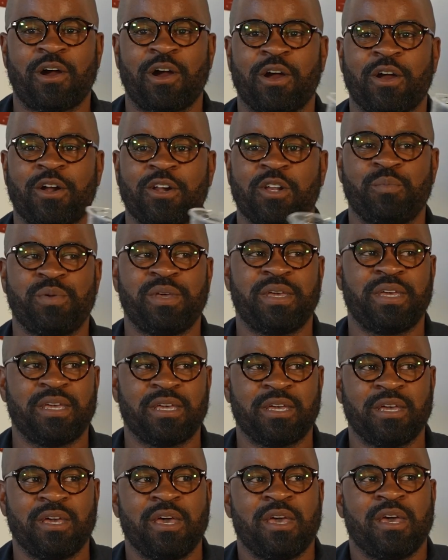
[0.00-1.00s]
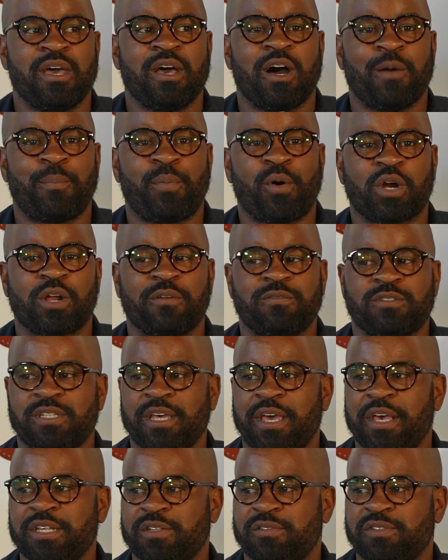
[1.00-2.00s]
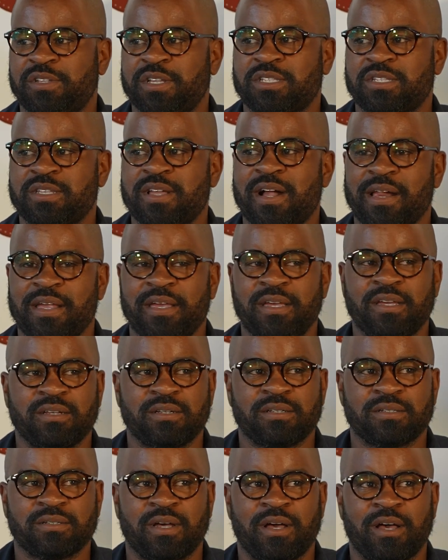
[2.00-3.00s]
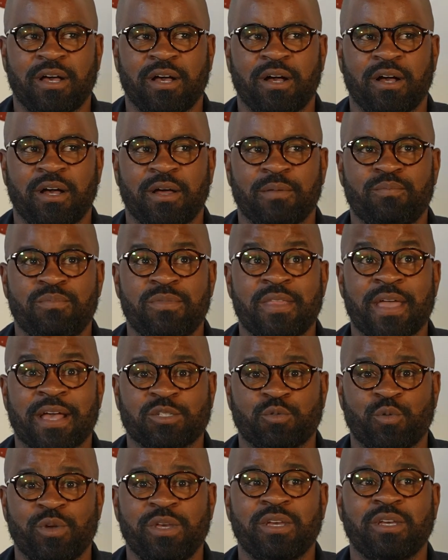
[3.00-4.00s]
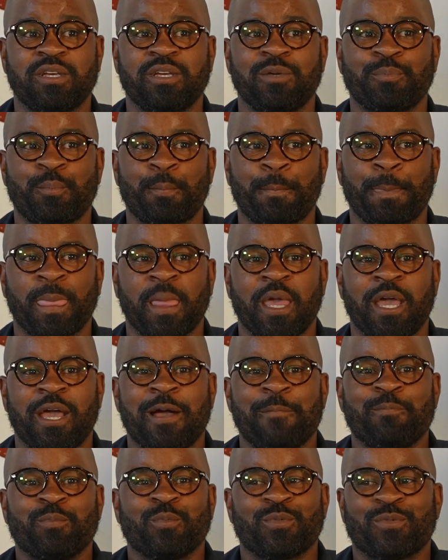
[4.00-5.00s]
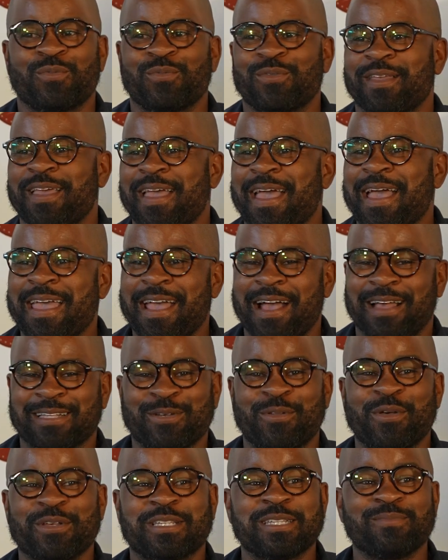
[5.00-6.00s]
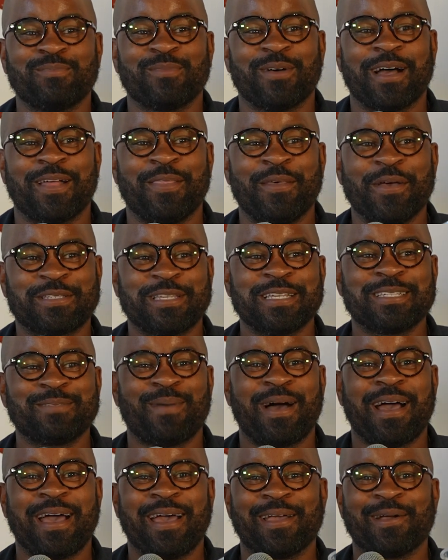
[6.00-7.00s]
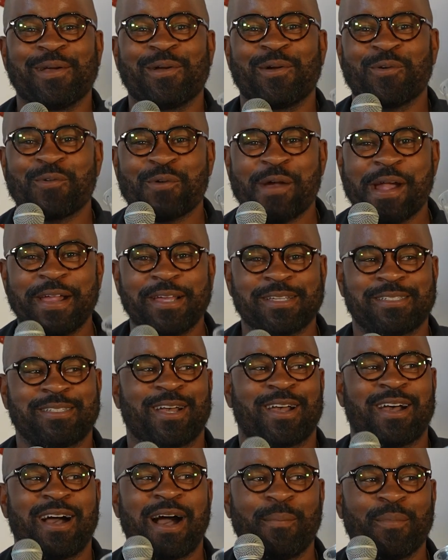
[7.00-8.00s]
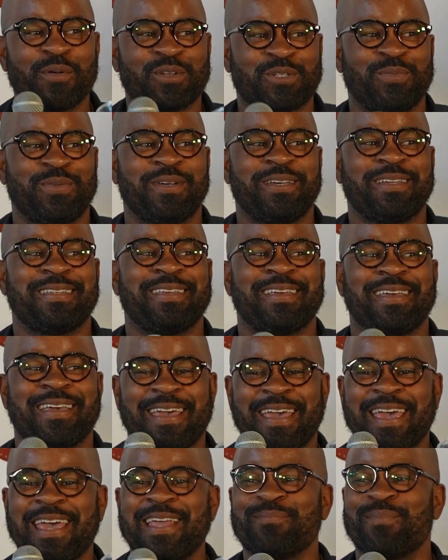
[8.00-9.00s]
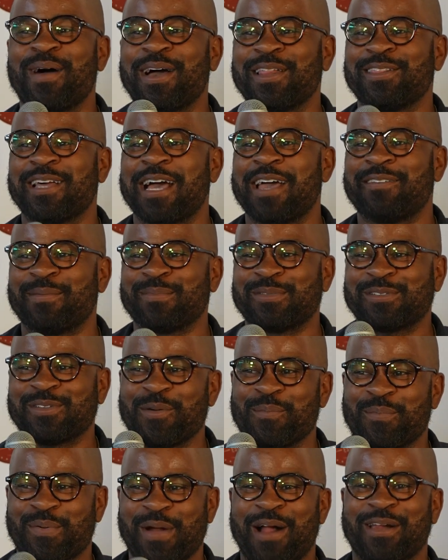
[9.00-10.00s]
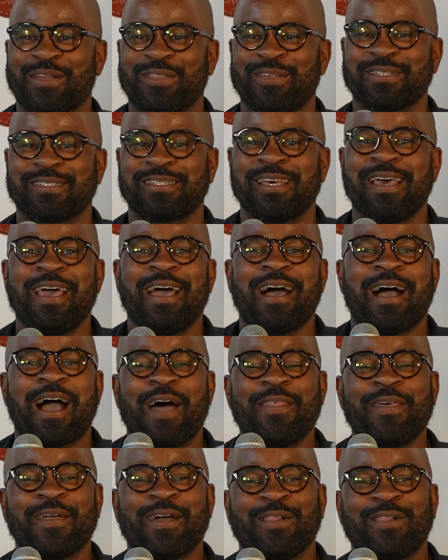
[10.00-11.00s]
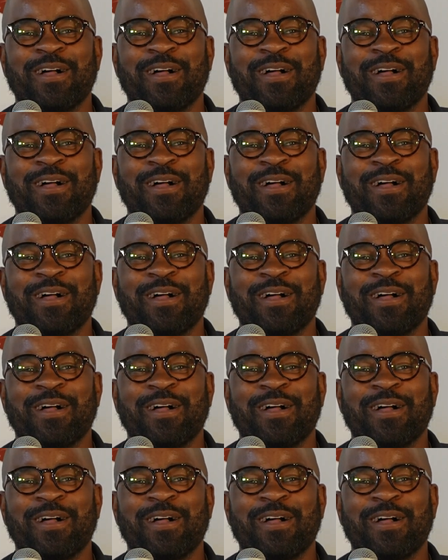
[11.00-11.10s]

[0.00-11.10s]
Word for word: are going to be a part of Taste of Cincinnati uh, next week. Silver one. Yeah, so this is this is my greatest accomplishment in my life. I'm so proud of this. I think a